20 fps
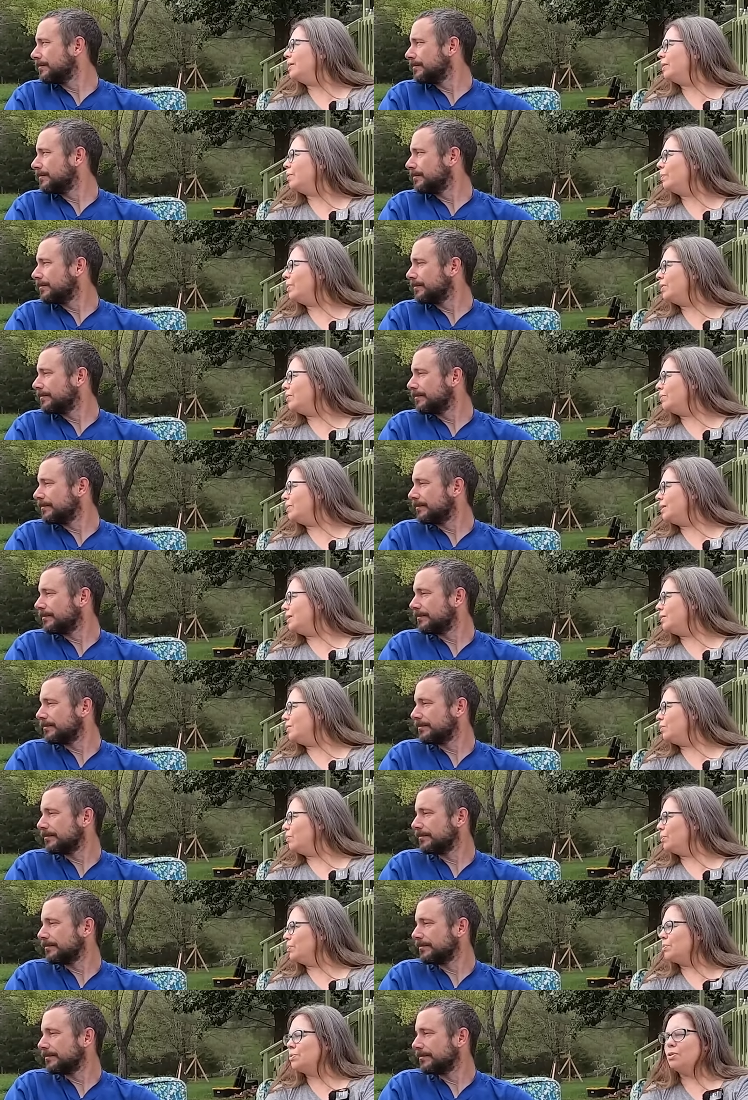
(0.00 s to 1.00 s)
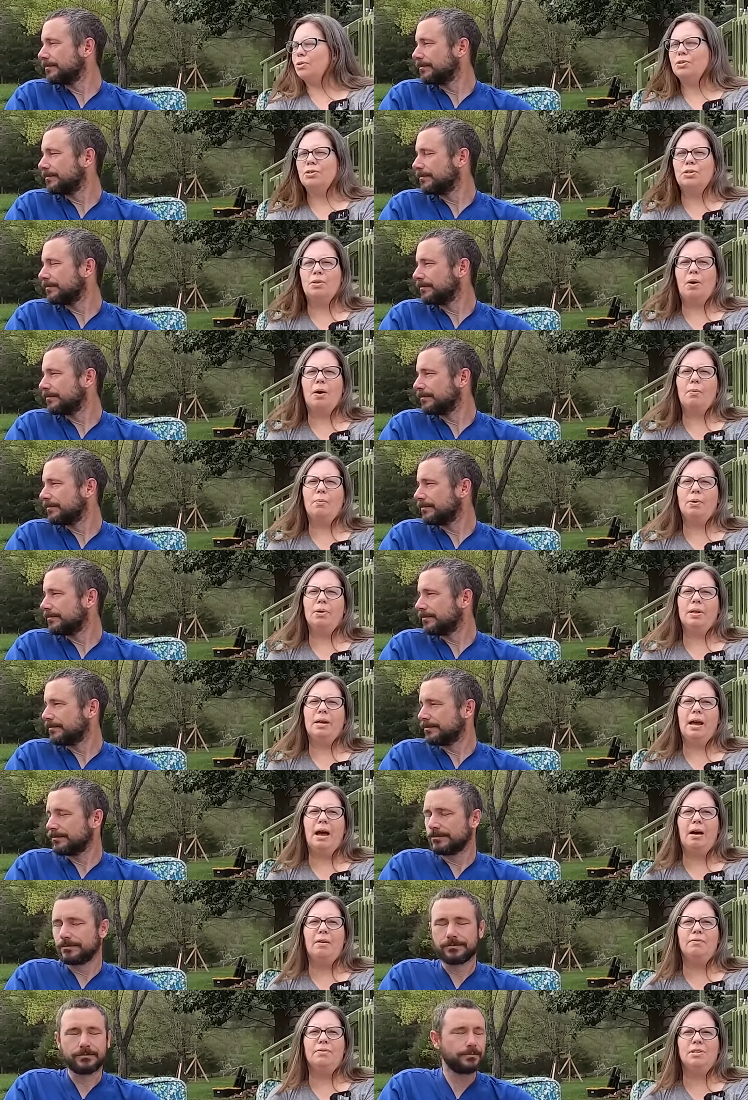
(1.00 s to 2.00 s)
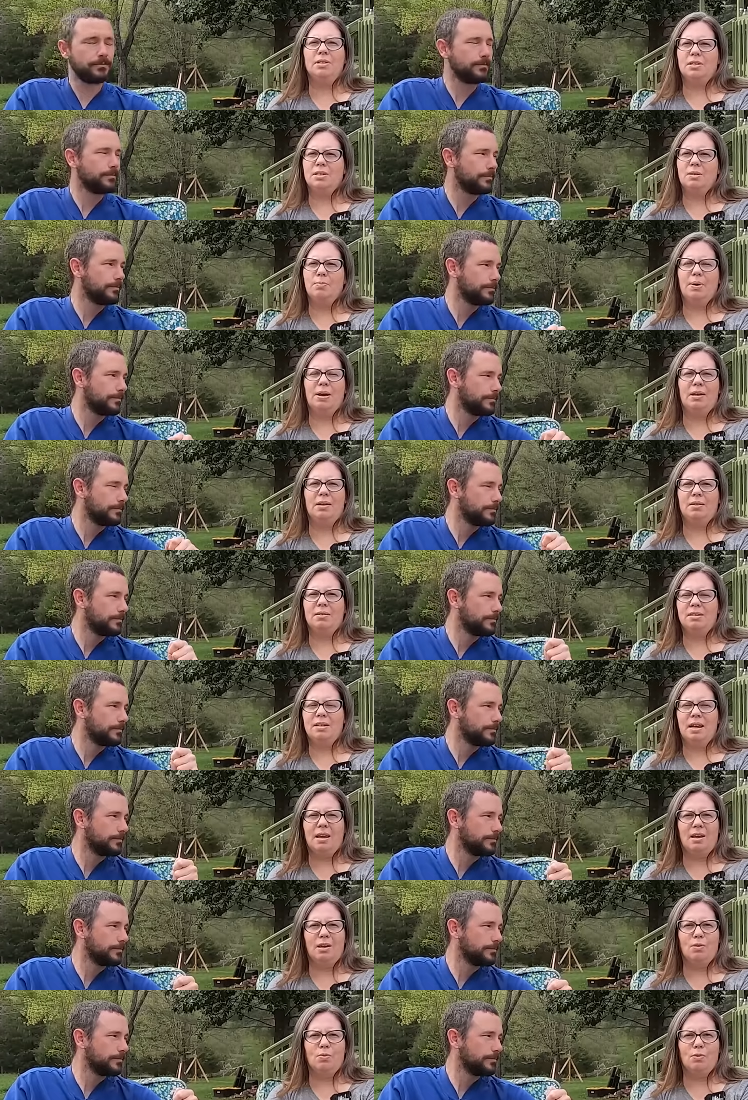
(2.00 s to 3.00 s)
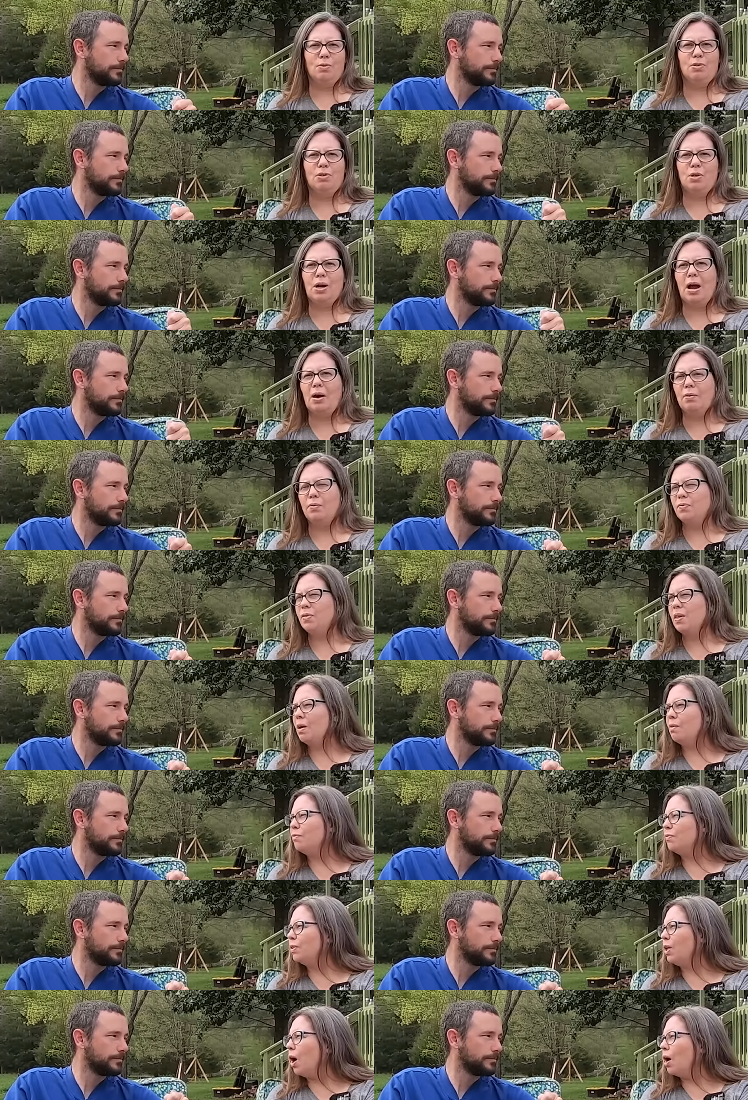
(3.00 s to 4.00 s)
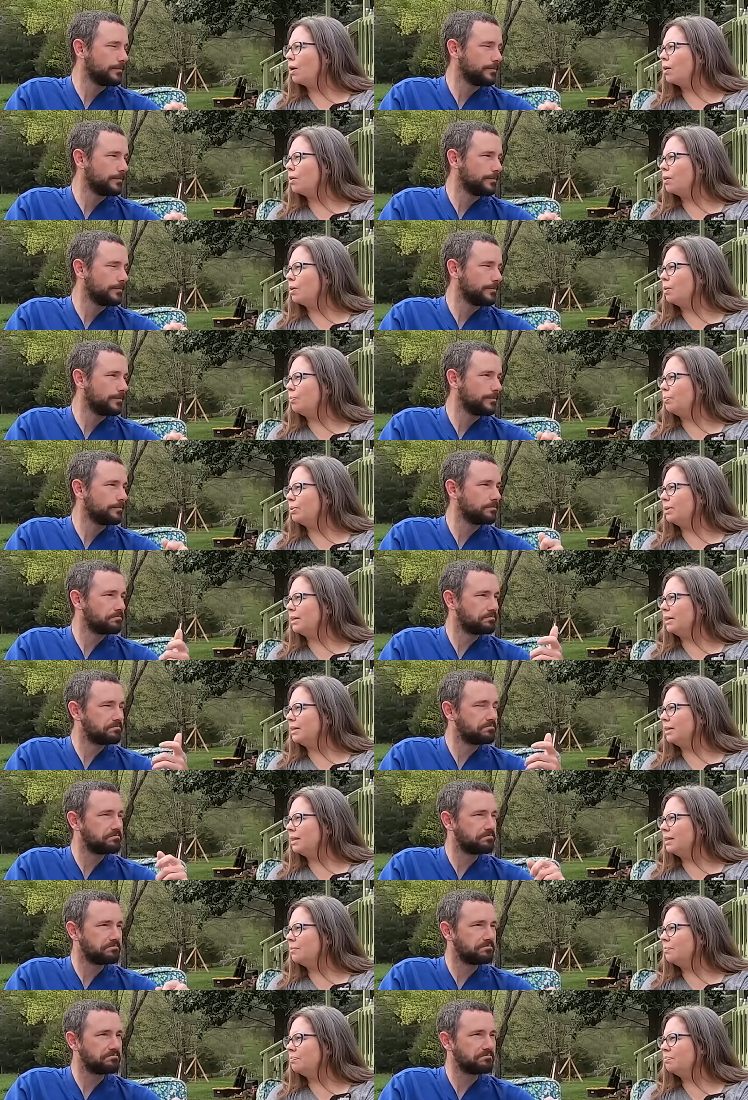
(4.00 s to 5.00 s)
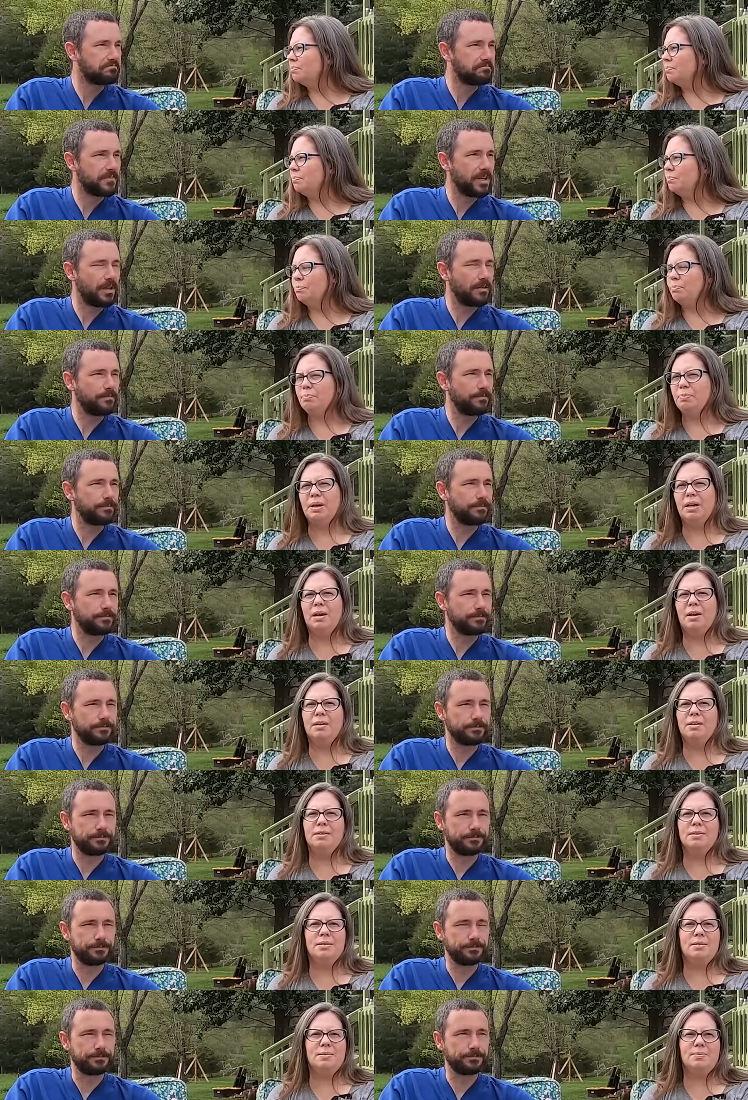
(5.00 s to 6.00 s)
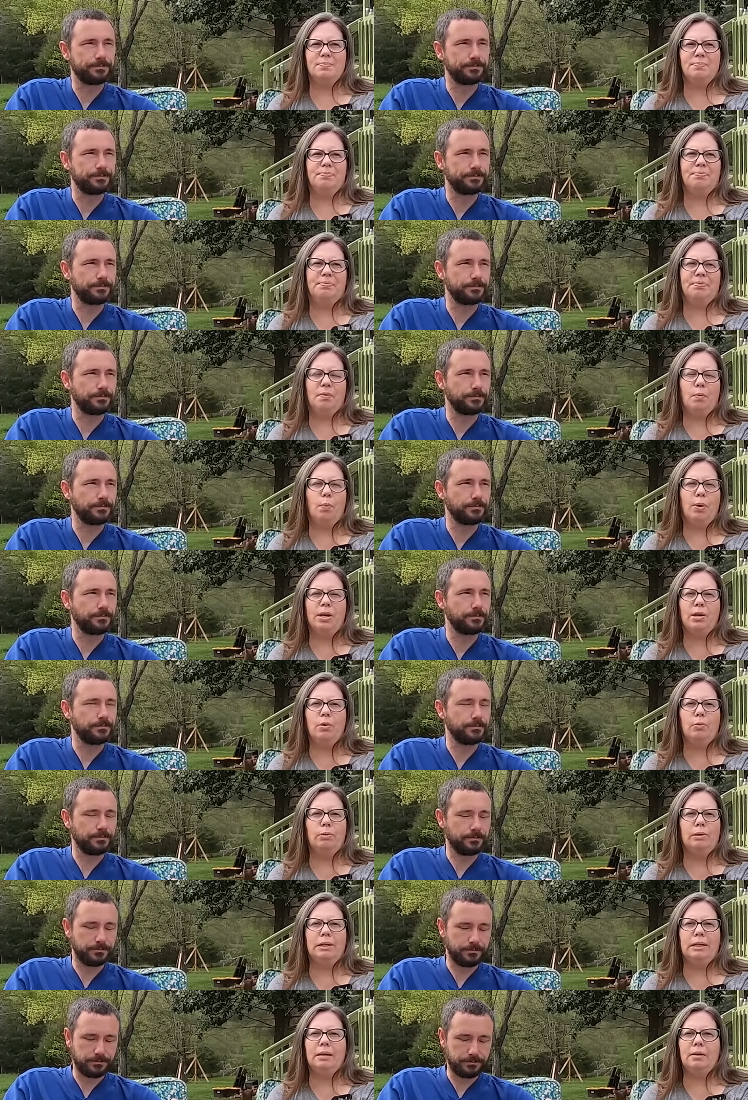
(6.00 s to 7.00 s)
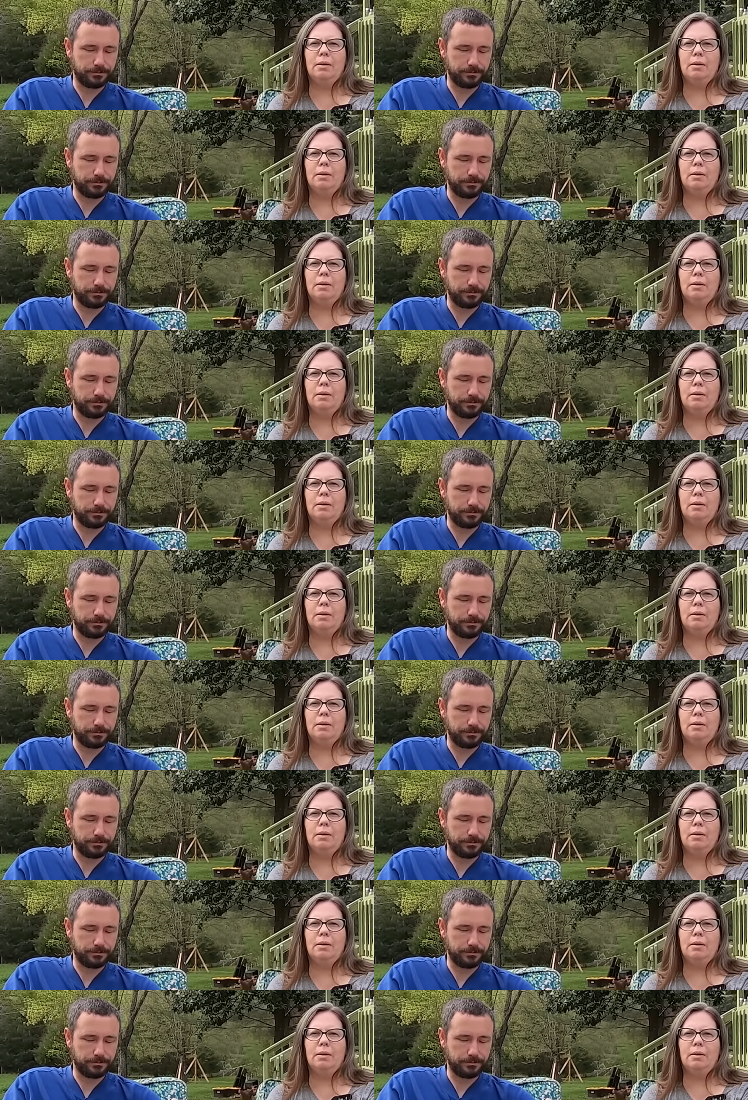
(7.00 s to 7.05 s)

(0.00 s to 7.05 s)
Speaker 1: like, we don't need no rooster. So I really have just debated taking a rooster out of that flock completely. Yeah. Because we don't